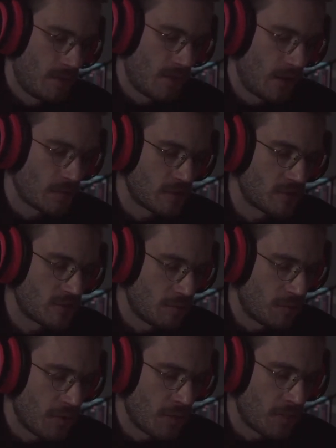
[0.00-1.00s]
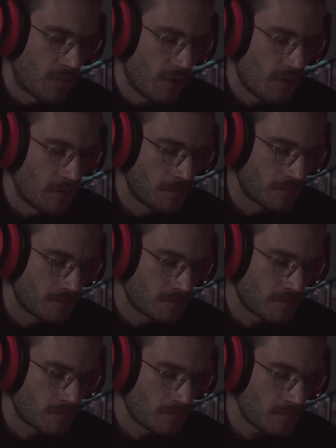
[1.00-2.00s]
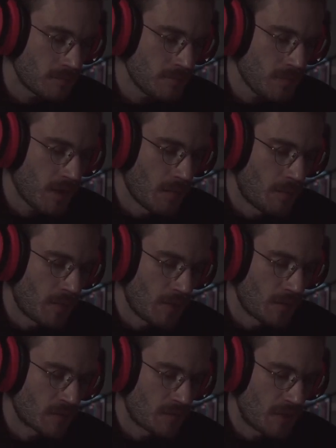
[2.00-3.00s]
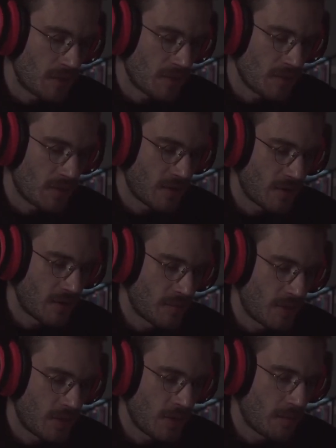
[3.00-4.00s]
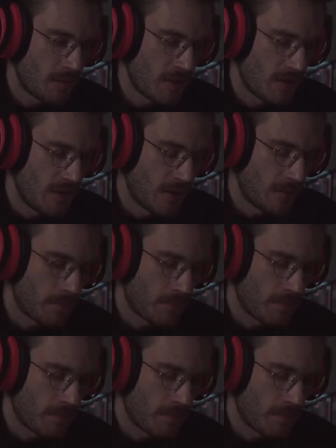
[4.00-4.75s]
That was a supreme thrill. But it was merely a beginning.